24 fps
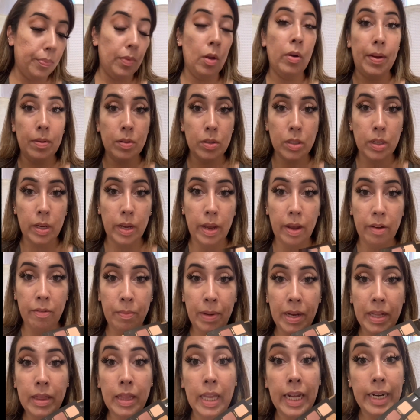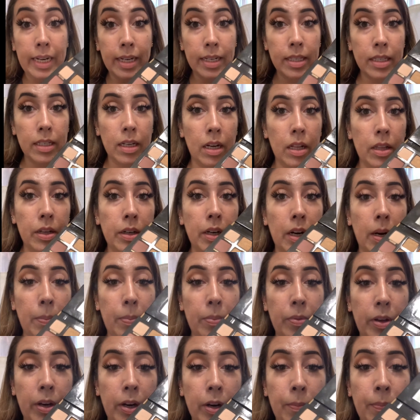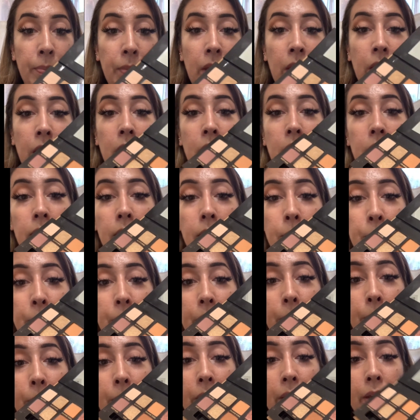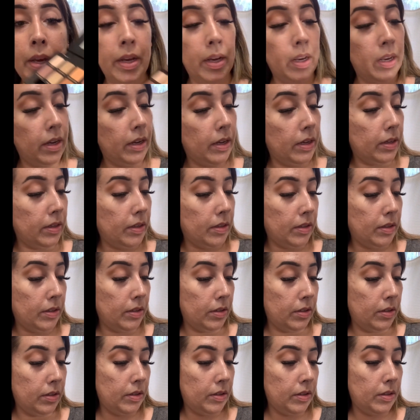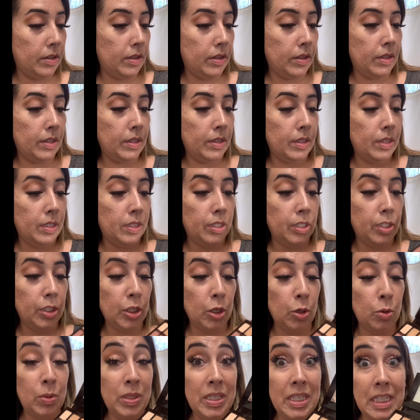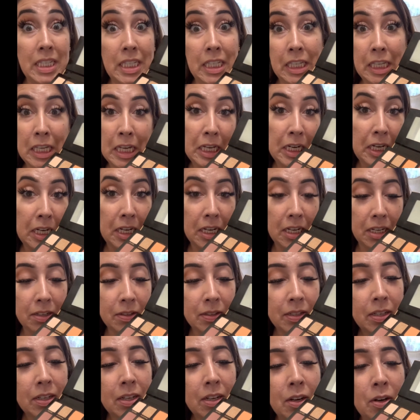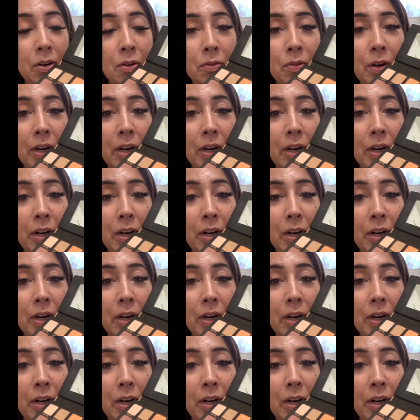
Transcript: So I have my lightest color up there. And I'm gonna pick, let's go with Sienna right